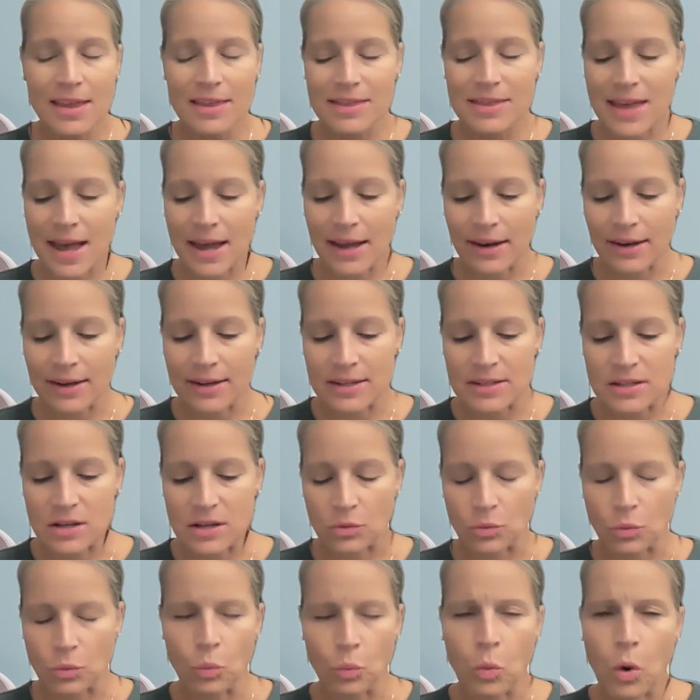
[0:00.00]
that is
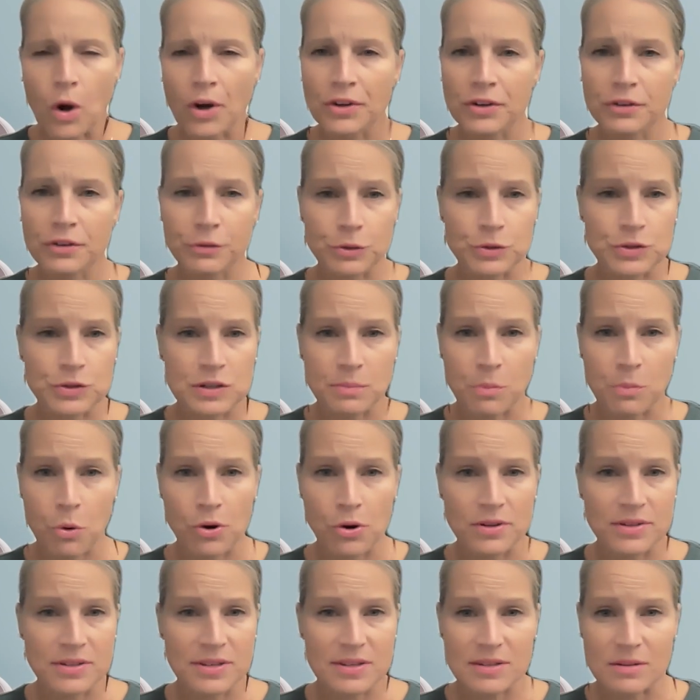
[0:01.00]
a wonderful
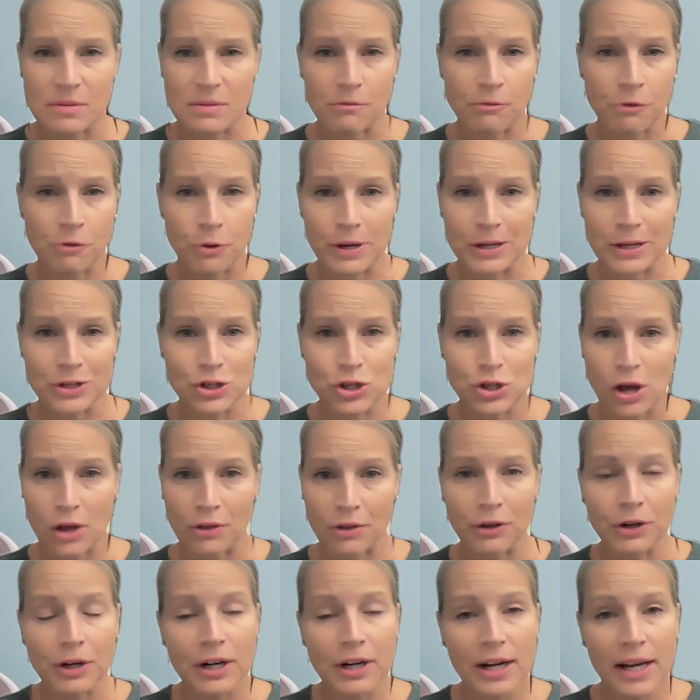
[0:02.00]
support system for each
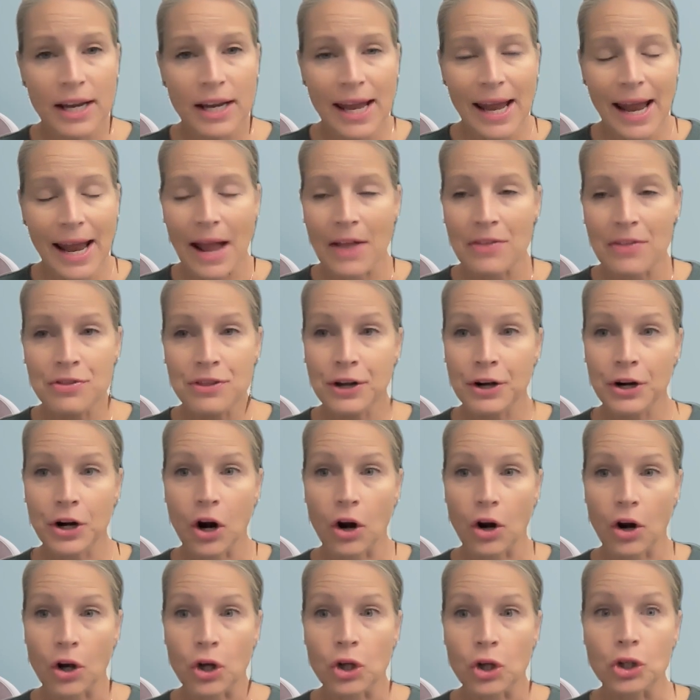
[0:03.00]
other, and
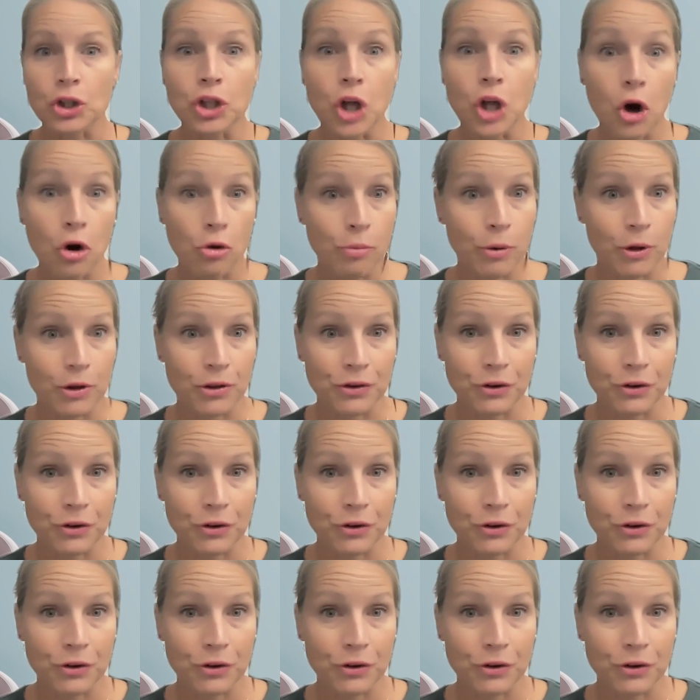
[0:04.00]
they're global.